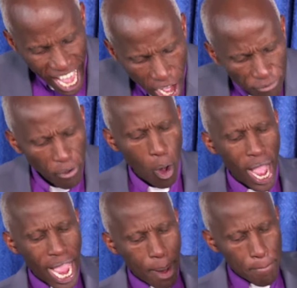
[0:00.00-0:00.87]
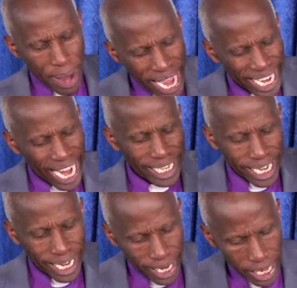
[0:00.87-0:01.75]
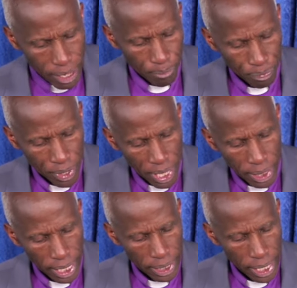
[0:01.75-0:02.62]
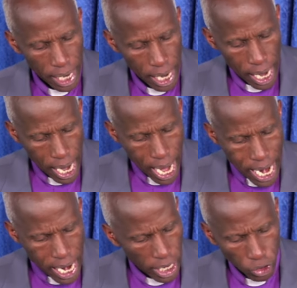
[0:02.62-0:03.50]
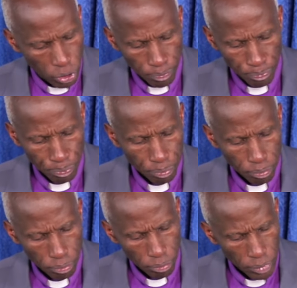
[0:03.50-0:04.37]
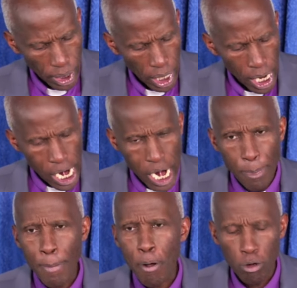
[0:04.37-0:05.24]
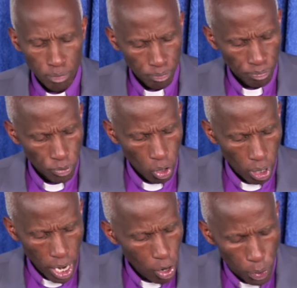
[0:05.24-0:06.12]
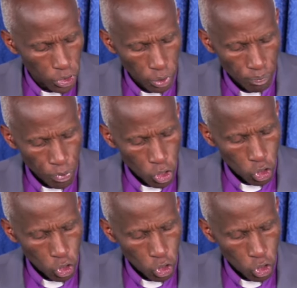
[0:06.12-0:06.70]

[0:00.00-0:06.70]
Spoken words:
Therefore, I make a decree that any nation, any people, or language,